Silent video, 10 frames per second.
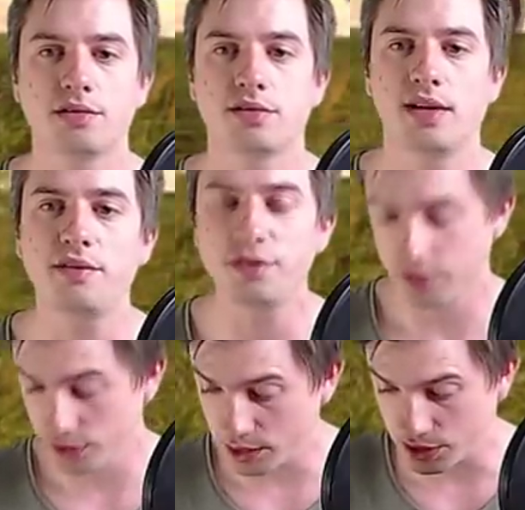So down for
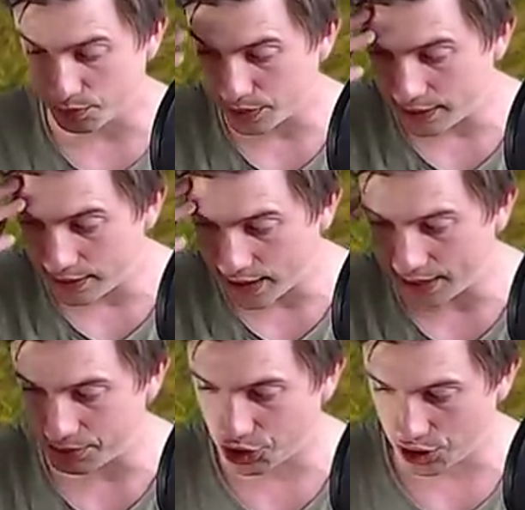two was pretty
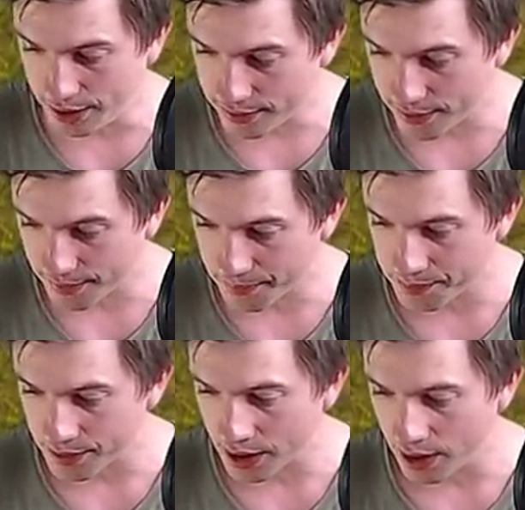damn shit.
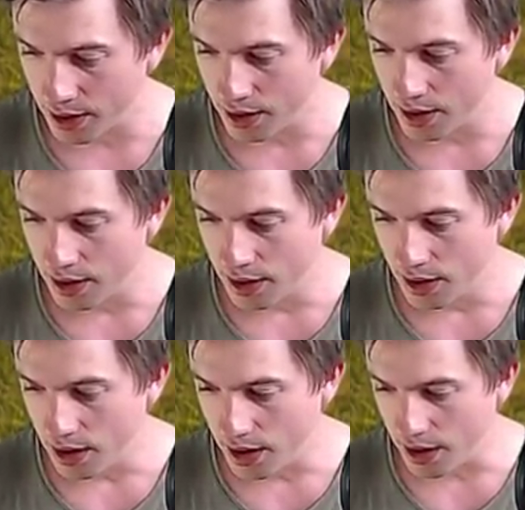
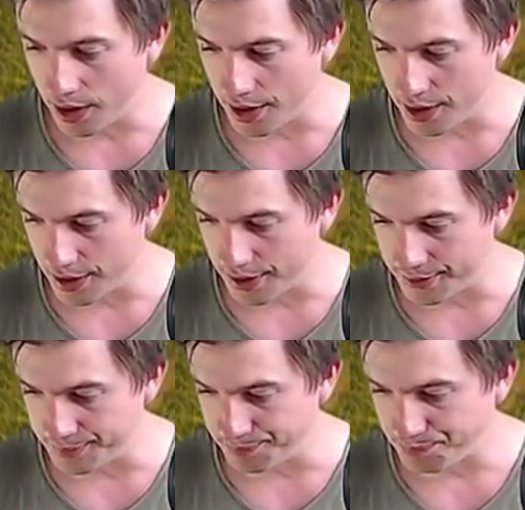
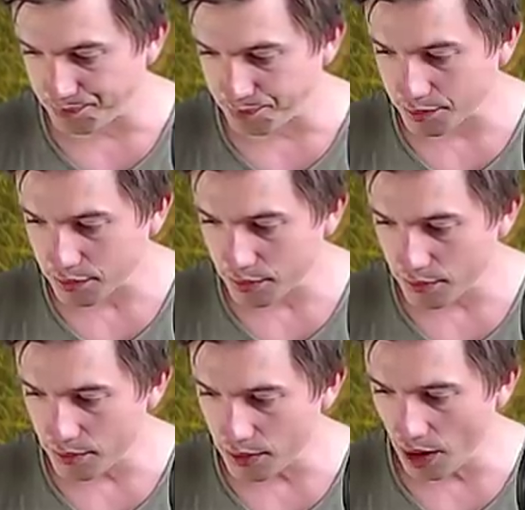Um...
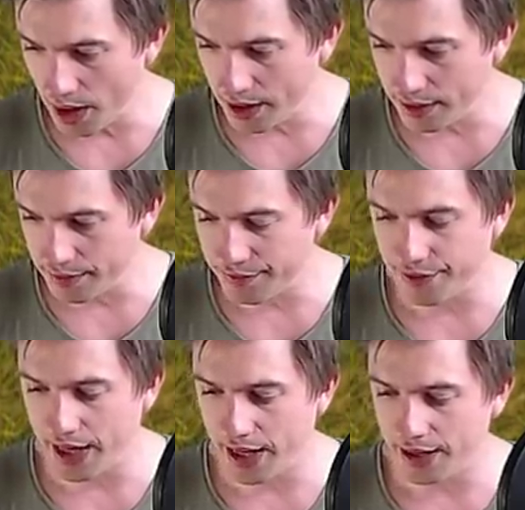And
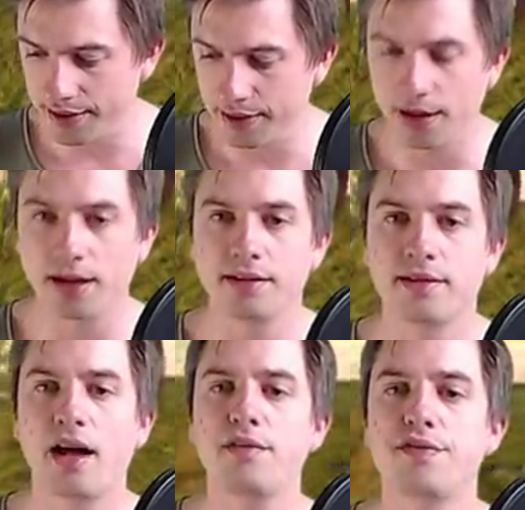then uh,
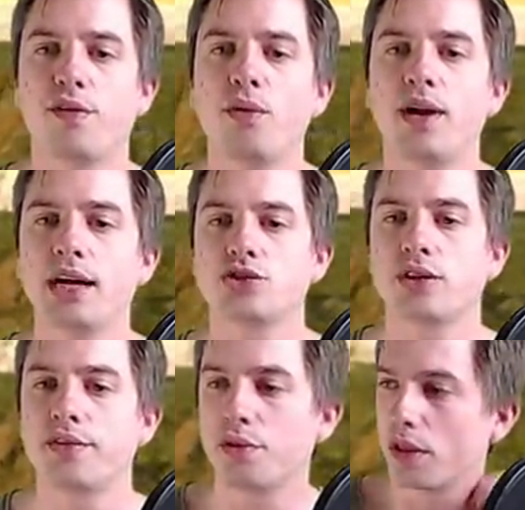down four
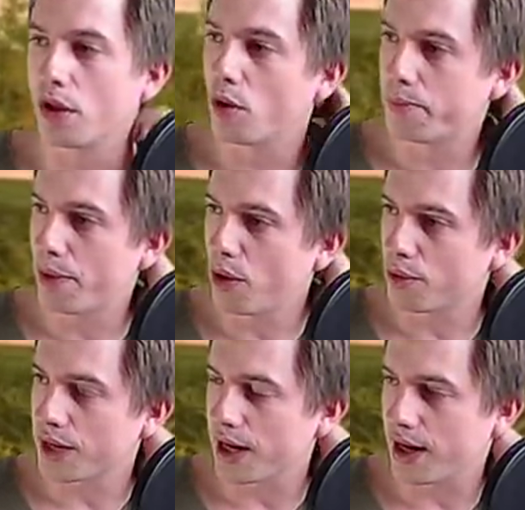actually for low
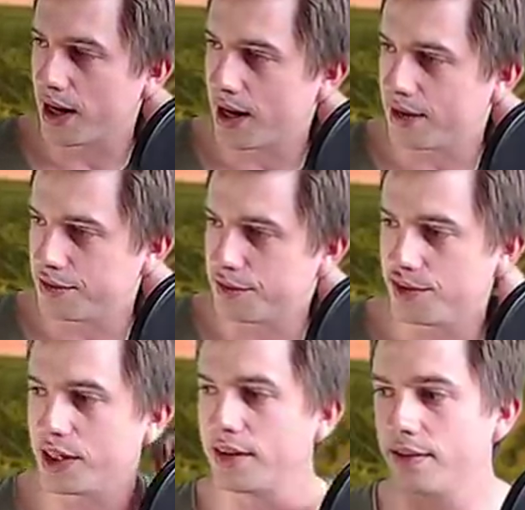poke, uh, as you've
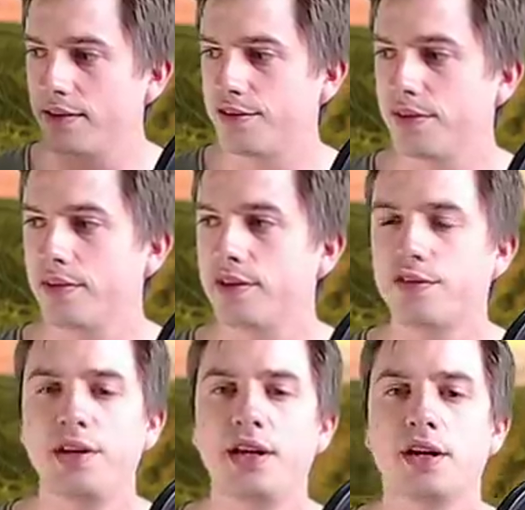seen in these, these
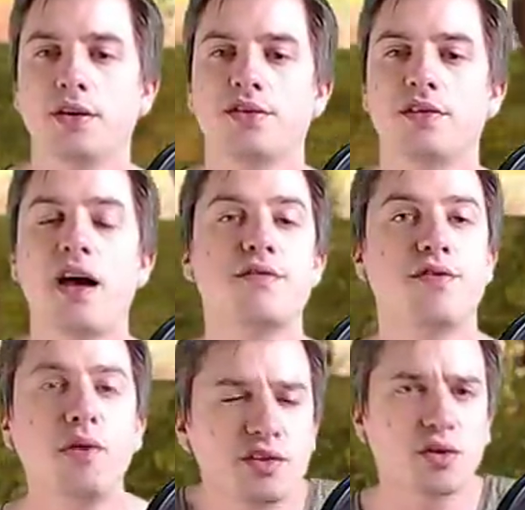videos, down
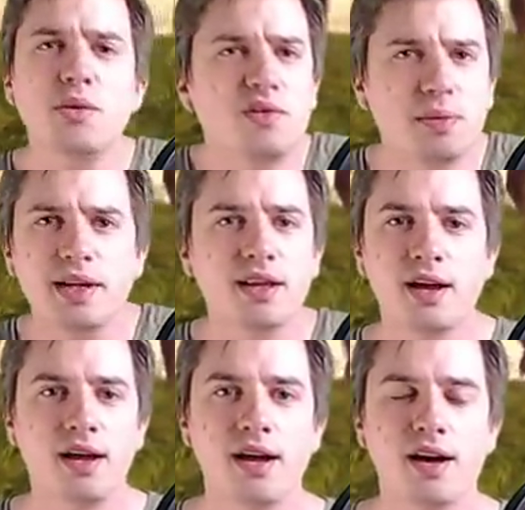four has always been
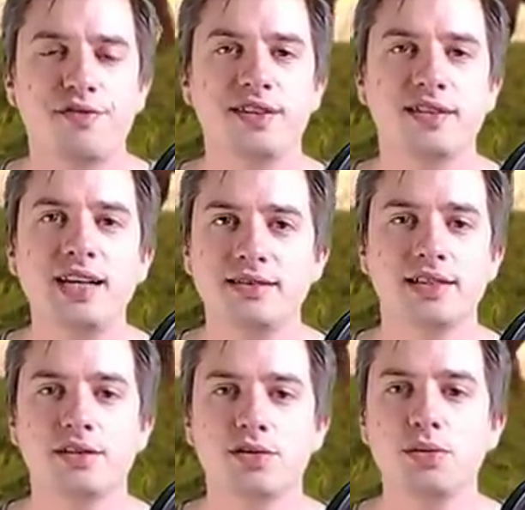a
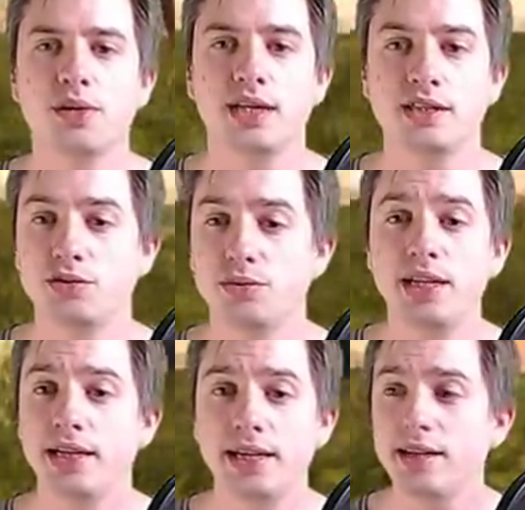fantastic tool, and it
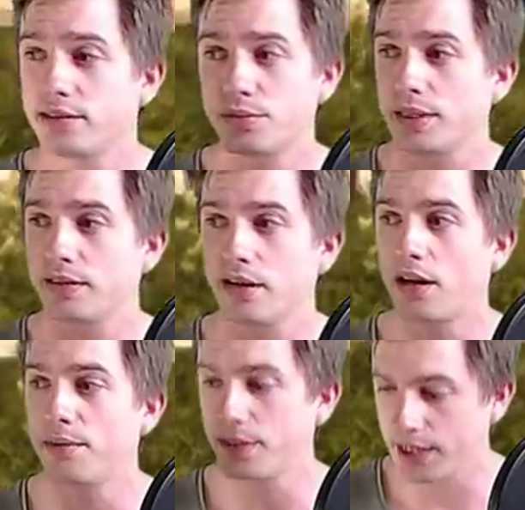really is with
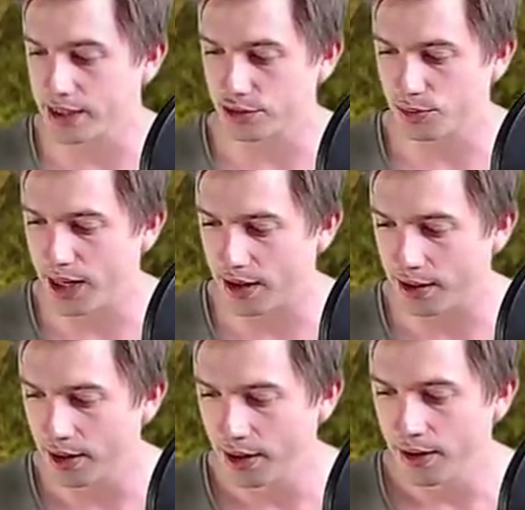Armor King as
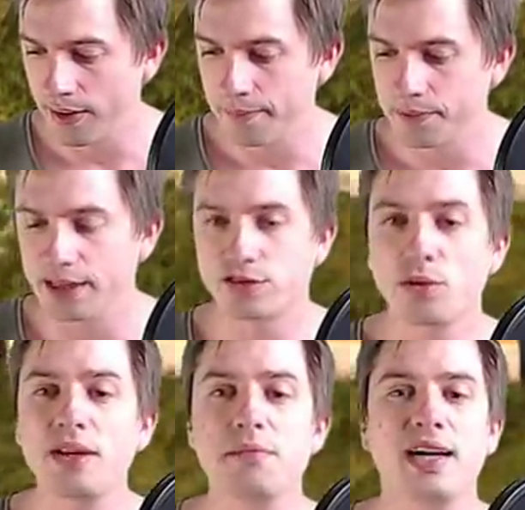well. It's
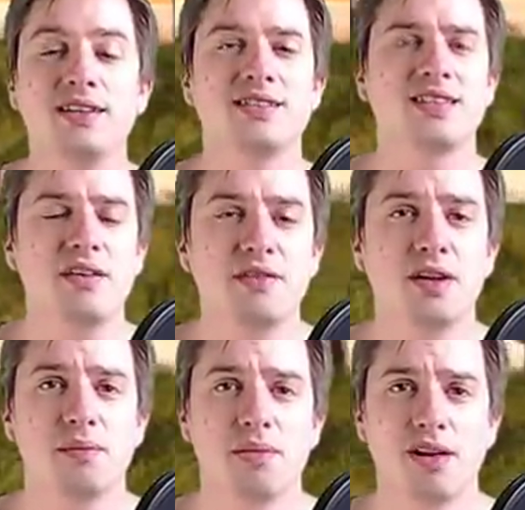only minus seven
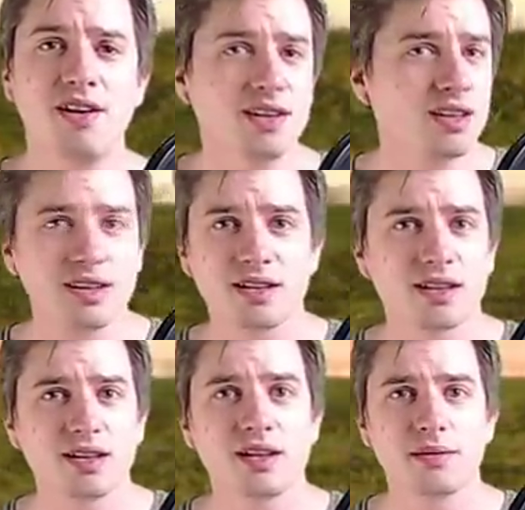on block,
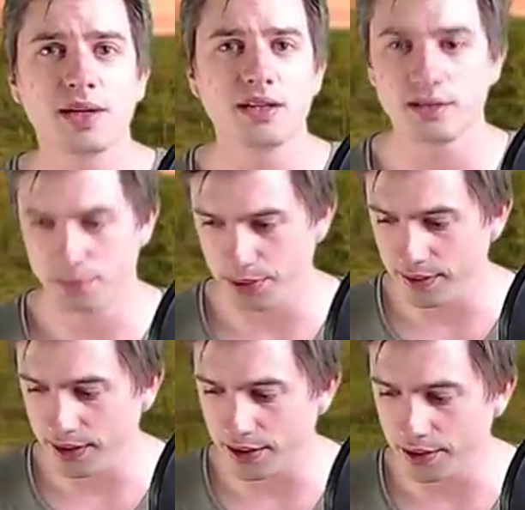I mean
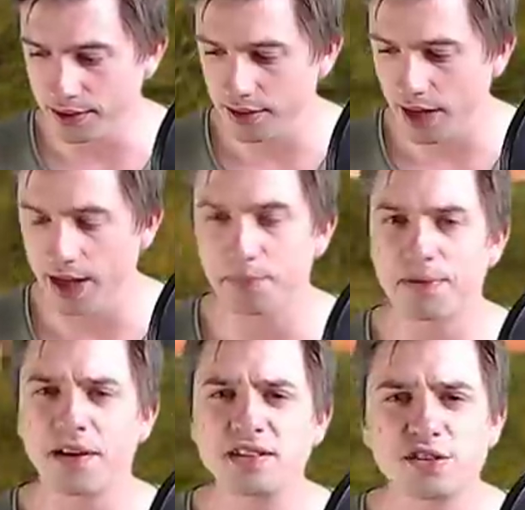pretty good, and
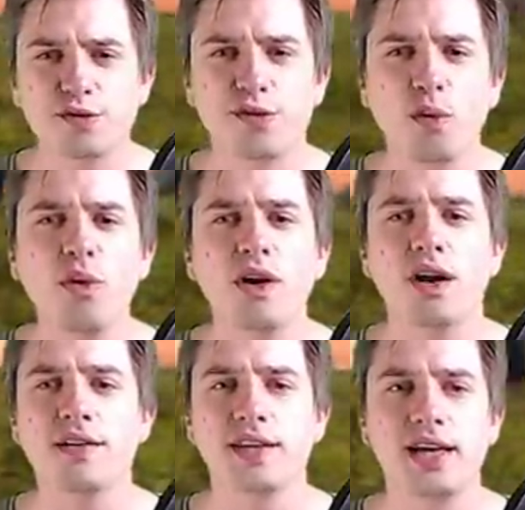plus four
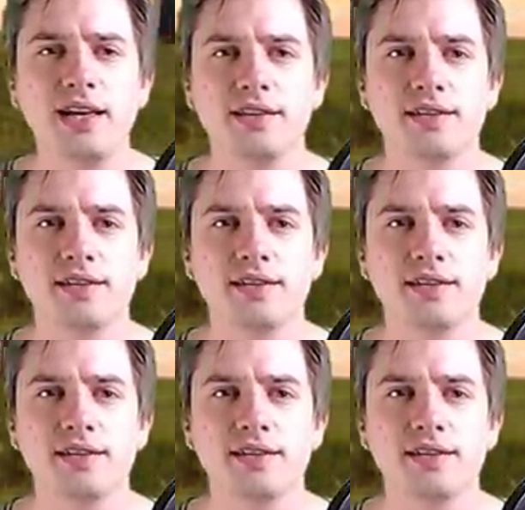on hit.